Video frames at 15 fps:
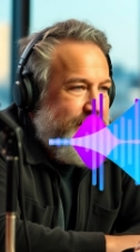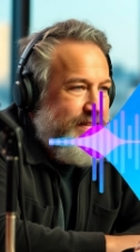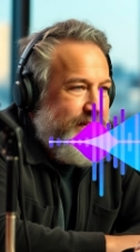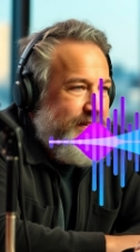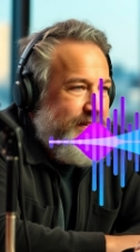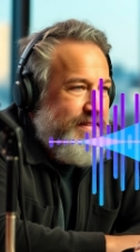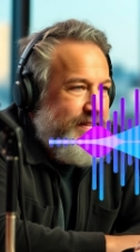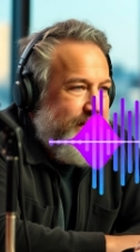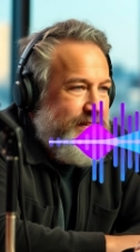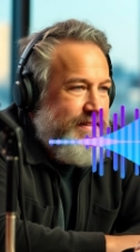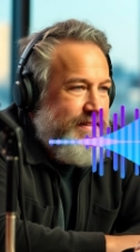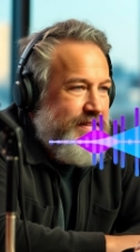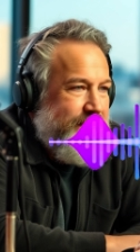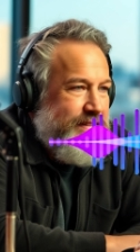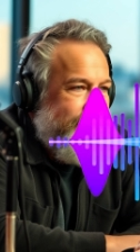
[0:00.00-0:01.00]
And he's
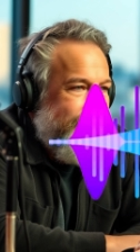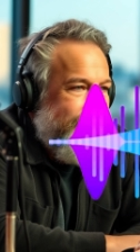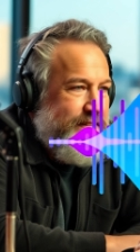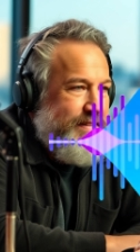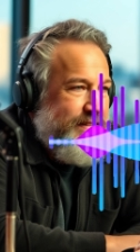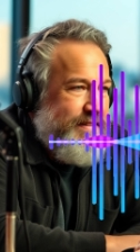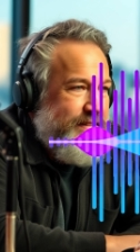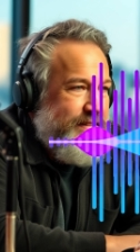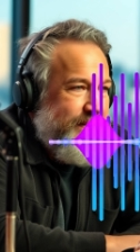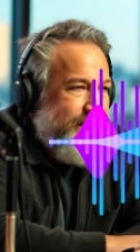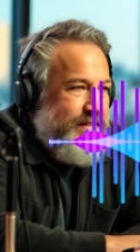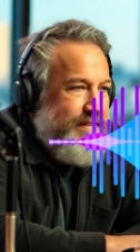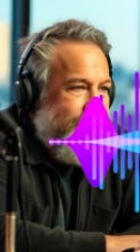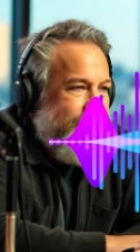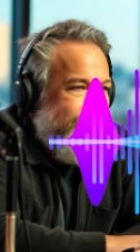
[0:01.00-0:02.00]
really big on this idea
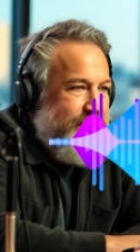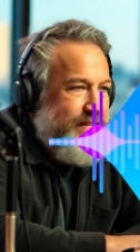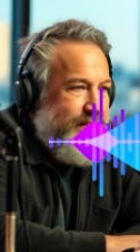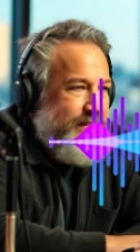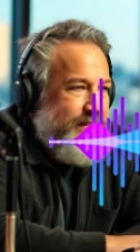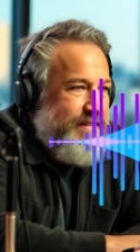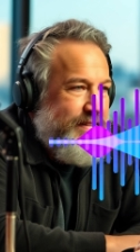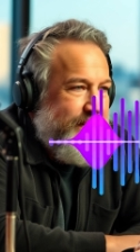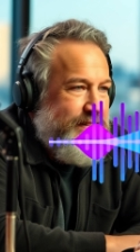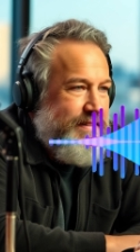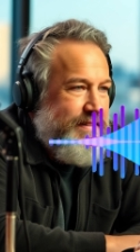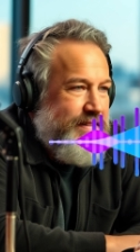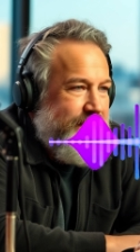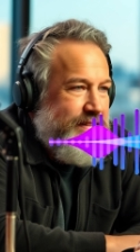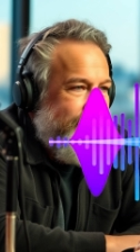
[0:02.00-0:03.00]
of like,
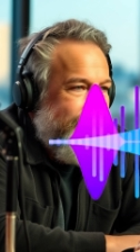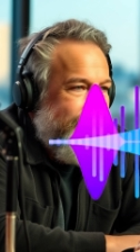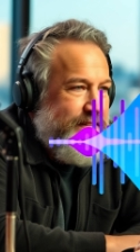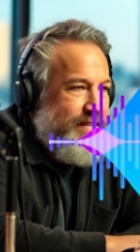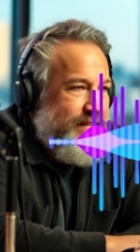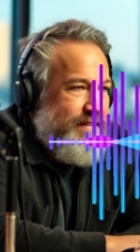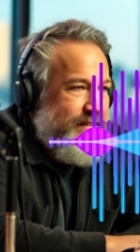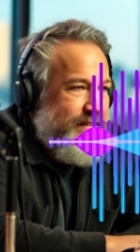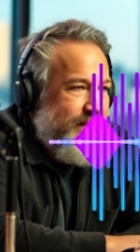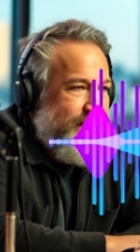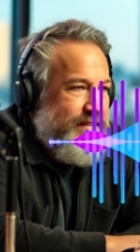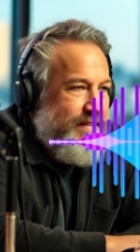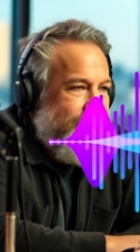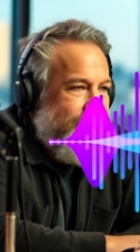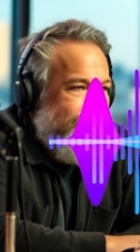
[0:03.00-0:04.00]

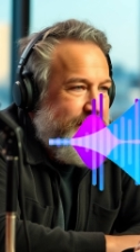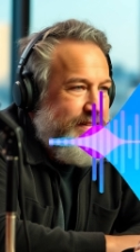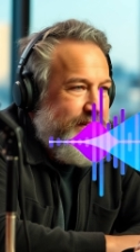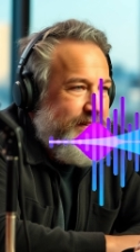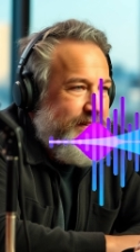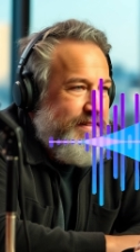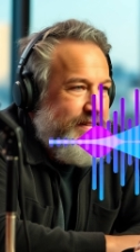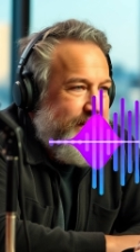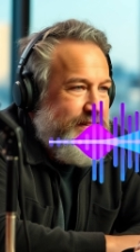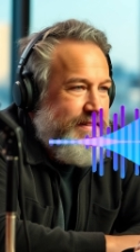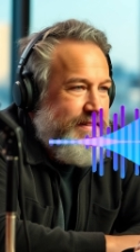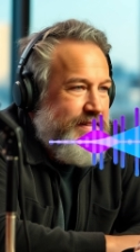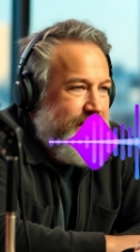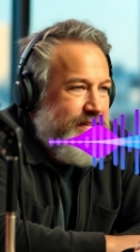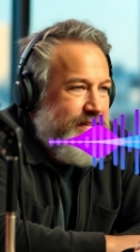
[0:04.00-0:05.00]
unleashing
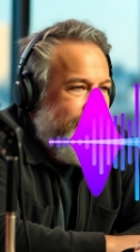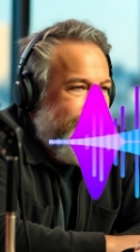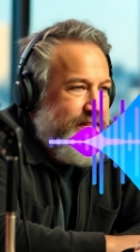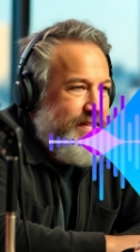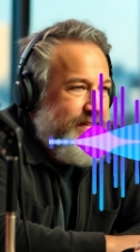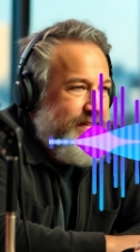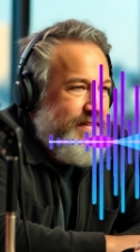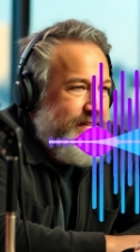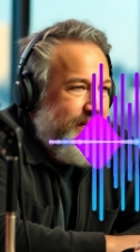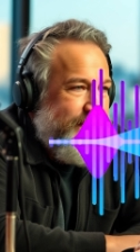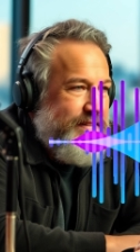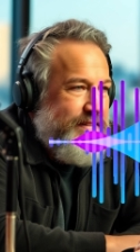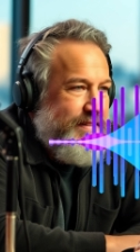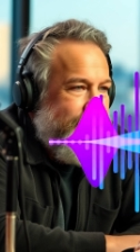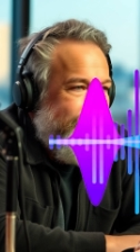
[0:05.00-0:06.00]
potential instead of
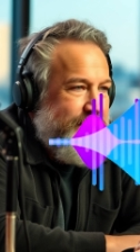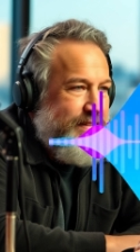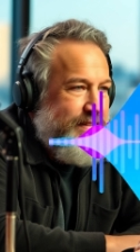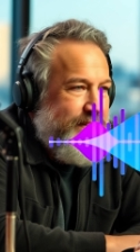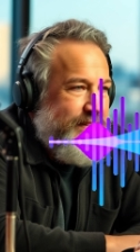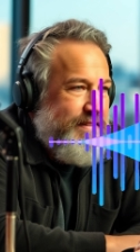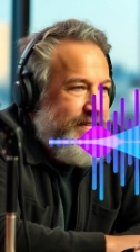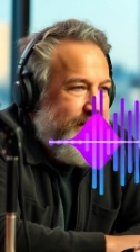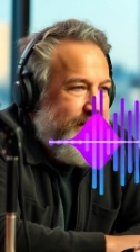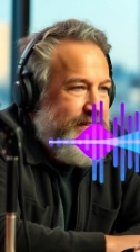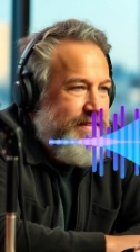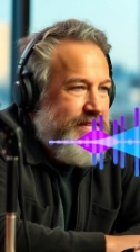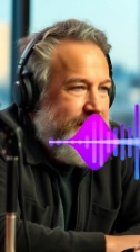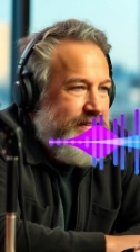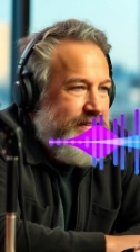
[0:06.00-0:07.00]
trying to like
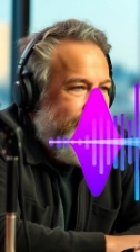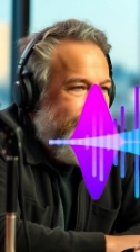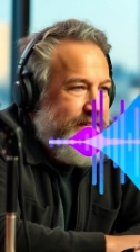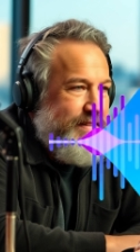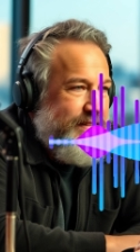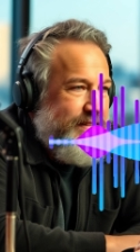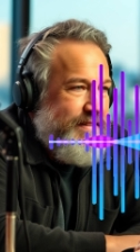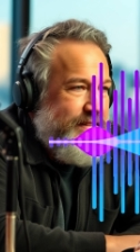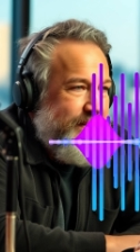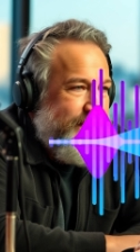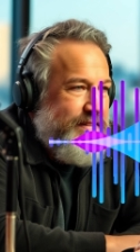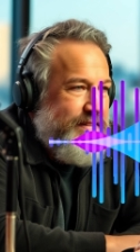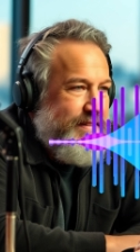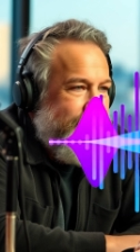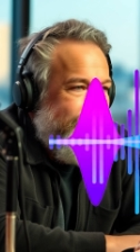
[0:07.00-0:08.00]
impose a certain
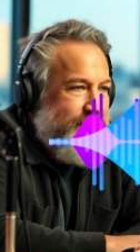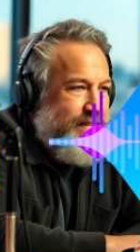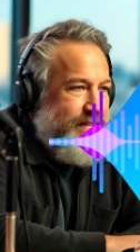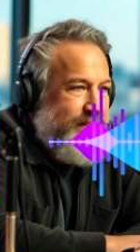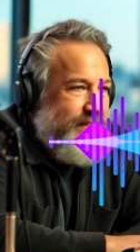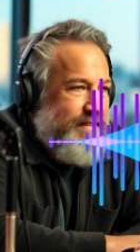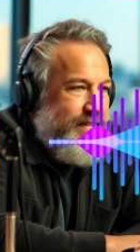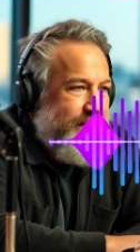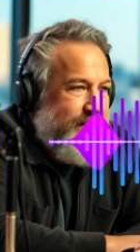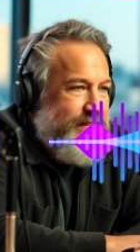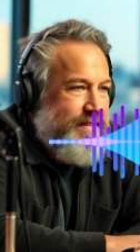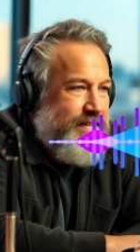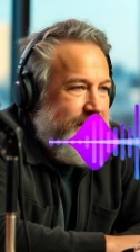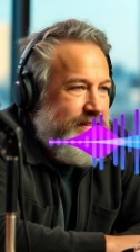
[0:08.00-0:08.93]
style or approach.